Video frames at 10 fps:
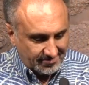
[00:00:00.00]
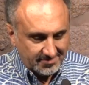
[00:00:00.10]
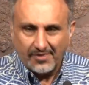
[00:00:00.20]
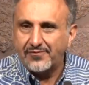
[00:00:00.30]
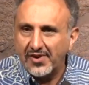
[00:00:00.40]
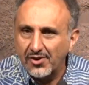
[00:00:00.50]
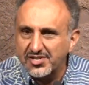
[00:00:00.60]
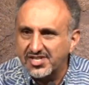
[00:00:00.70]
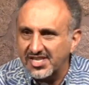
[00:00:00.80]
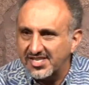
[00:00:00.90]
The
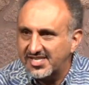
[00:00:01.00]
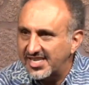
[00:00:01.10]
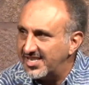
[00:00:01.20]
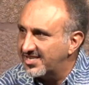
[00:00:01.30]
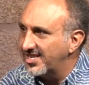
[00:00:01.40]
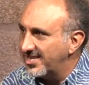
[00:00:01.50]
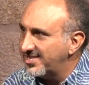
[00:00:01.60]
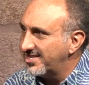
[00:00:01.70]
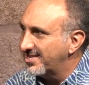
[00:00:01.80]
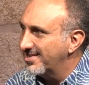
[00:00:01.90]
Pharisee sees this.